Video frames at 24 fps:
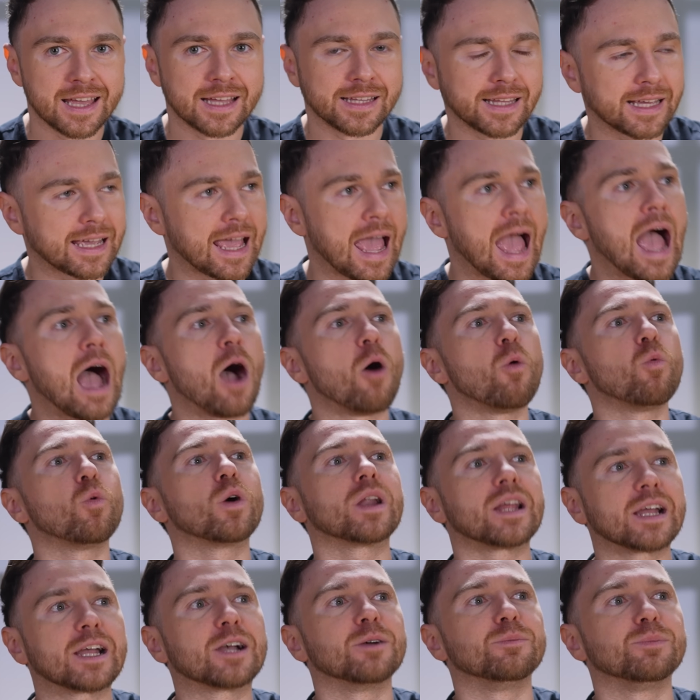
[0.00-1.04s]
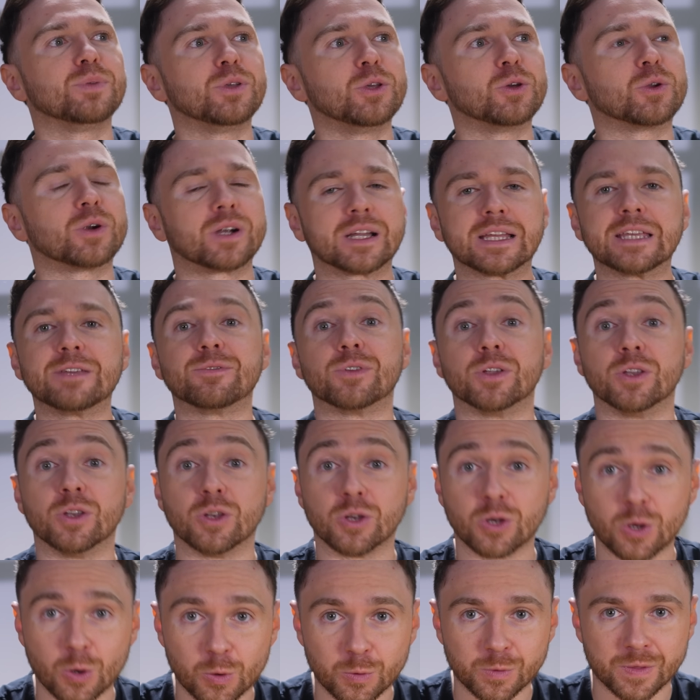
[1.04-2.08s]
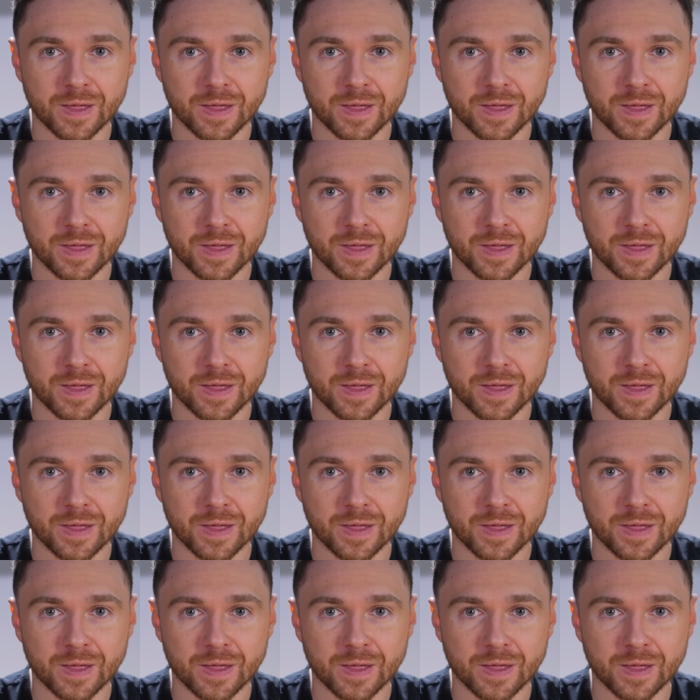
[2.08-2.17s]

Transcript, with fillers: Like how would a computer even know